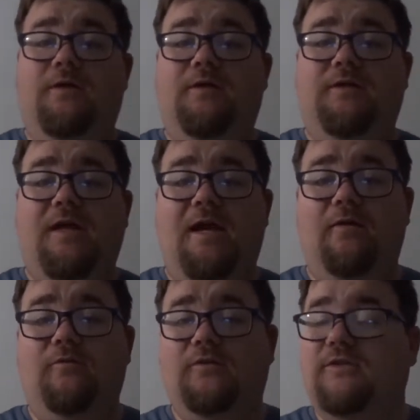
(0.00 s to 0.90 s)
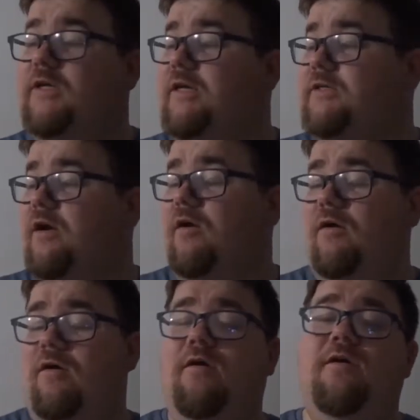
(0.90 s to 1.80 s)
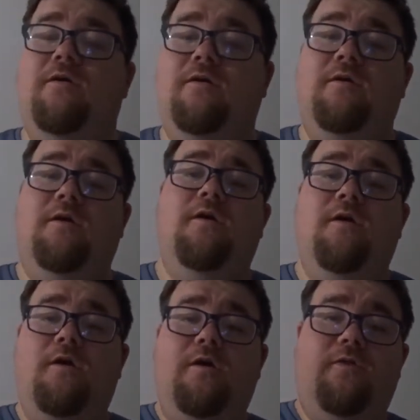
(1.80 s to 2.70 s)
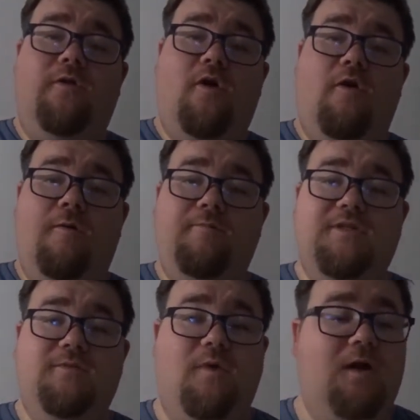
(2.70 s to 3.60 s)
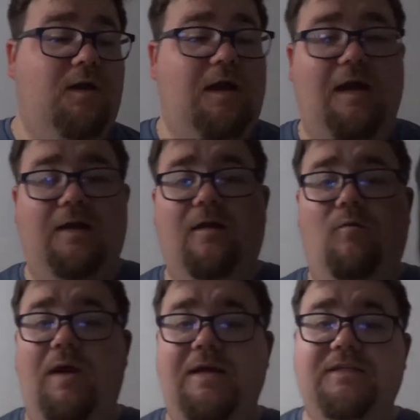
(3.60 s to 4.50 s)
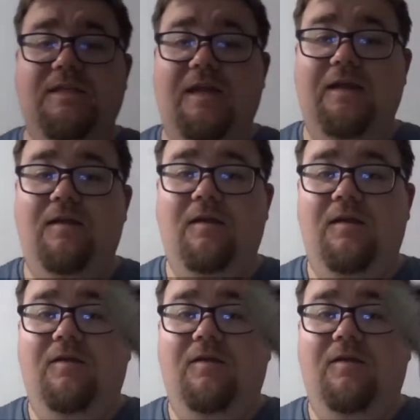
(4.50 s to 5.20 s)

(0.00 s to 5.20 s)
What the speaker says: Scales, these are the Corum's one, and a weigh sling.